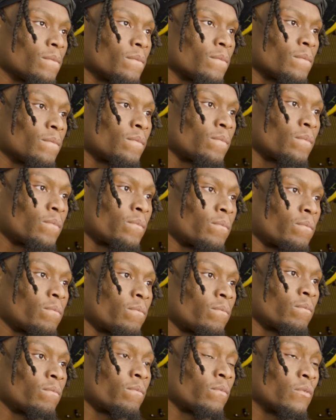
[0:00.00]
and that type of
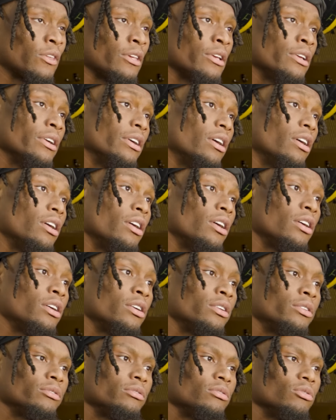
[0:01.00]

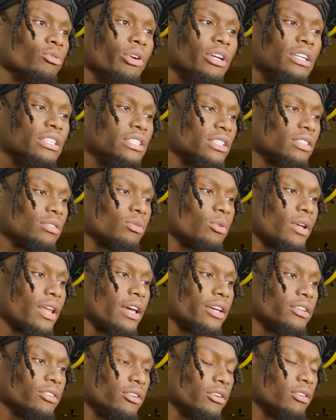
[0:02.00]
play? Really just where,
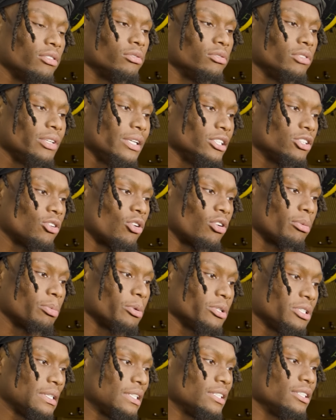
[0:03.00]
like, you know, each corner
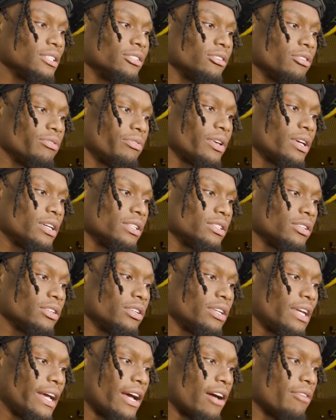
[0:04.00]
presents itself
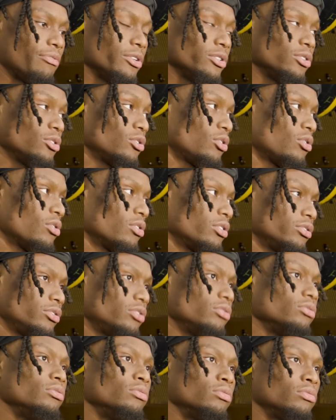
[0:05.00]
as we got physical corners.
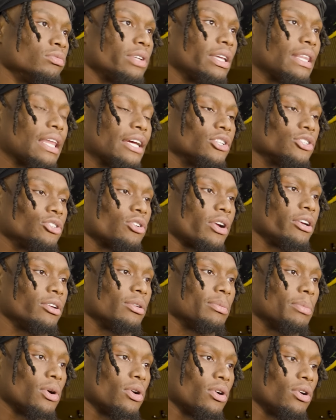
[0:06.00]
They like to strike
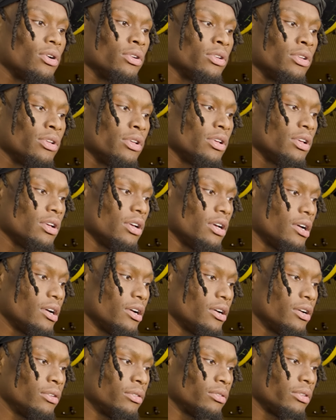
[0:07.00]
at the ball.
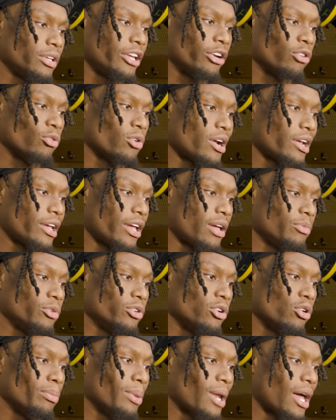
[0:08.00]
In the run game,
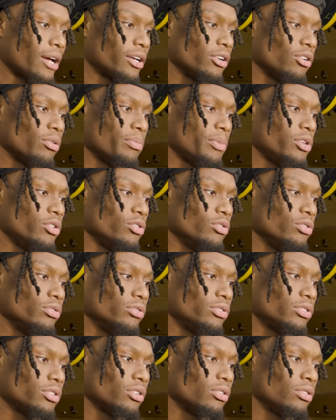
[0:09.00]
you know, blocking going to be
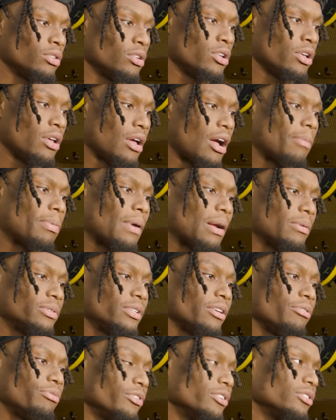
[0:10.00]
huge. So I'd probably
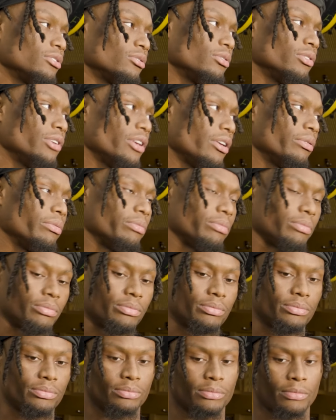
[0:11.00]
say physical, yeah.
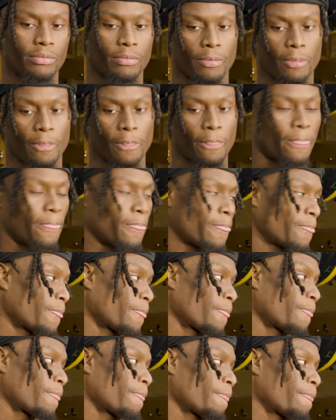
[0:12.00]
How much would you like to
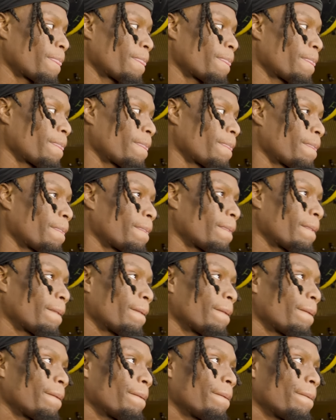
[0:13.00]
be able to show
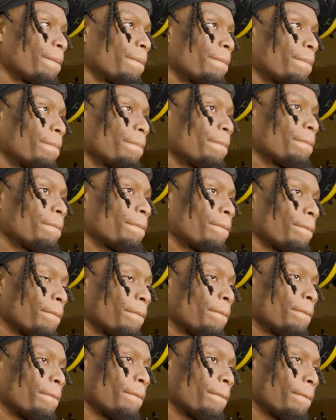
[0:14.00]
different aspects of your
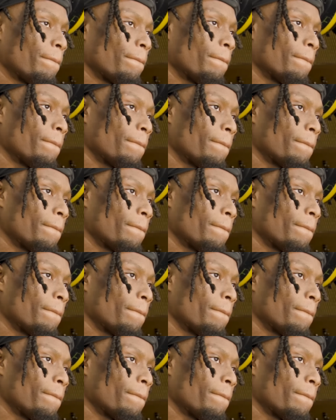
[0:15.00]
receiving game